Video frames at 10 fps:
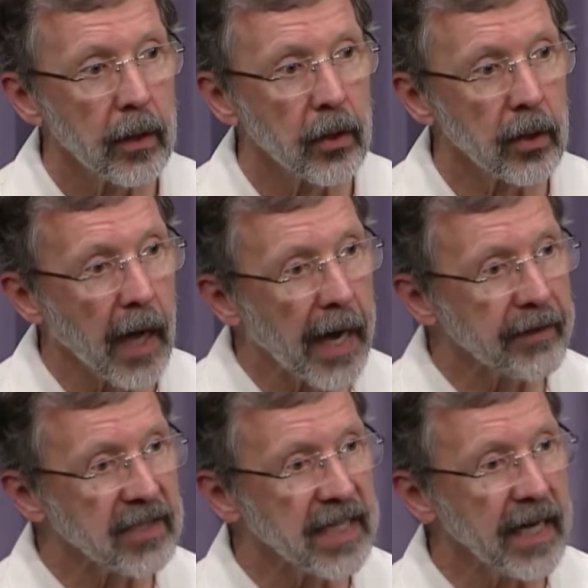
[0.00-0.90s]
could I
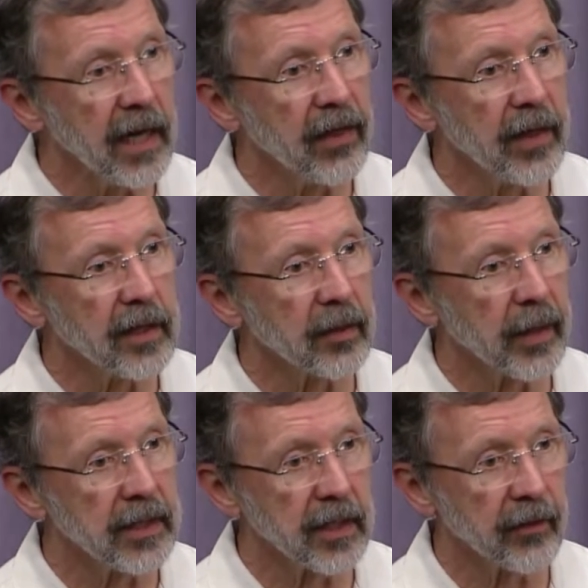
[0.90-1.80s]
have said anything to
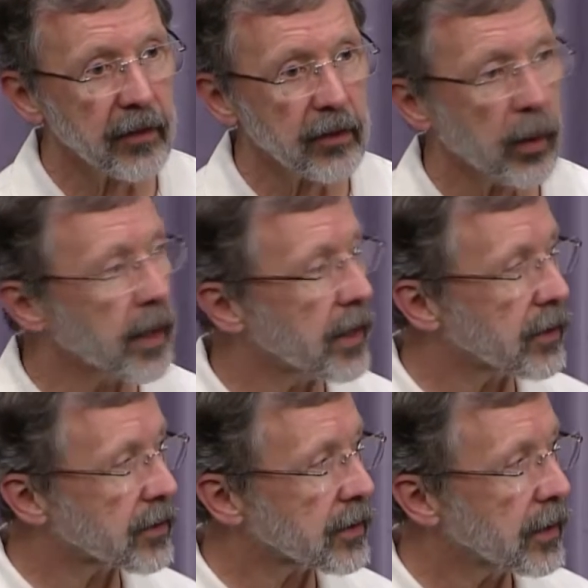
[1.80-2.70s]
myself at twenty
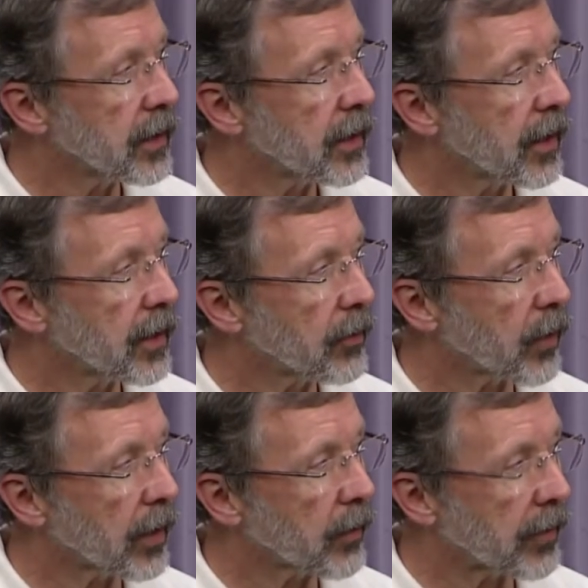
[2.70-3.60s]
years
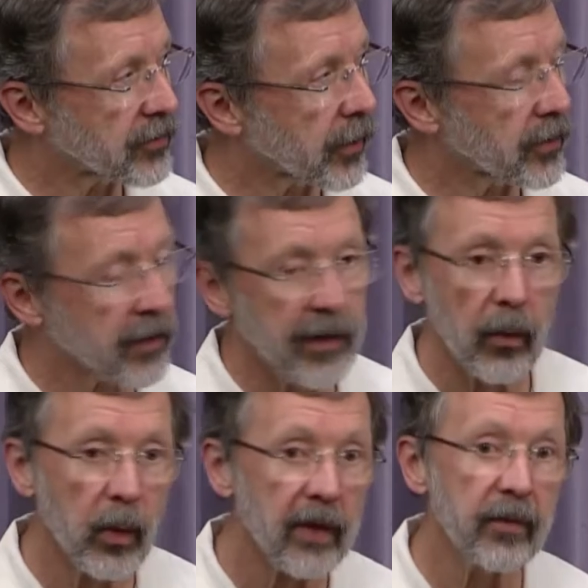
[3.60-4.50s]
When, when I was twenty years old, that
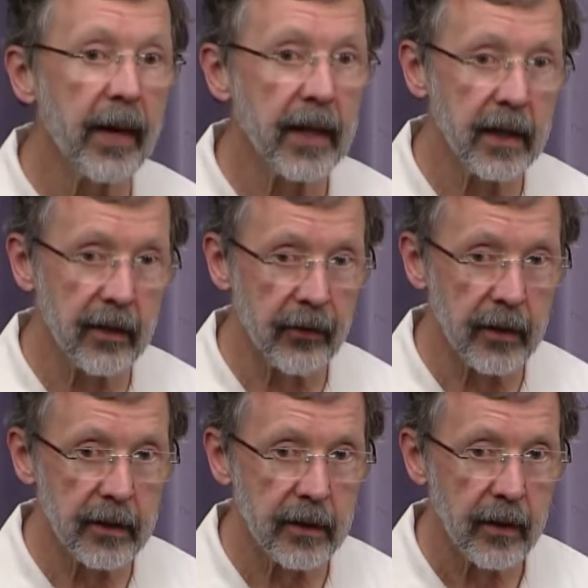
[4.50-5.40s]
would have made a
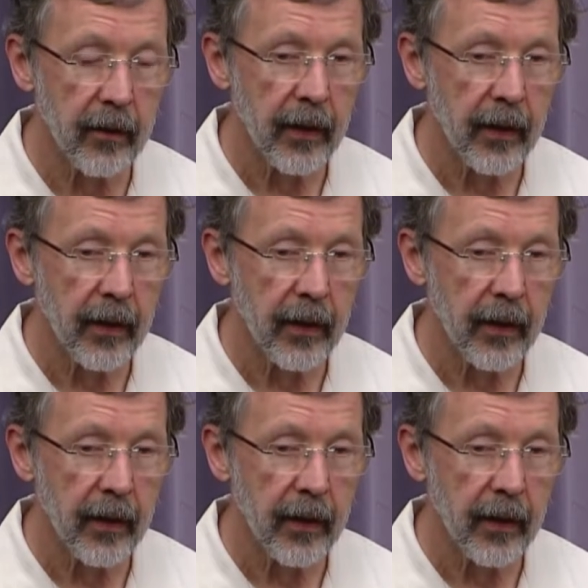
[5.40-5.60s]
difference?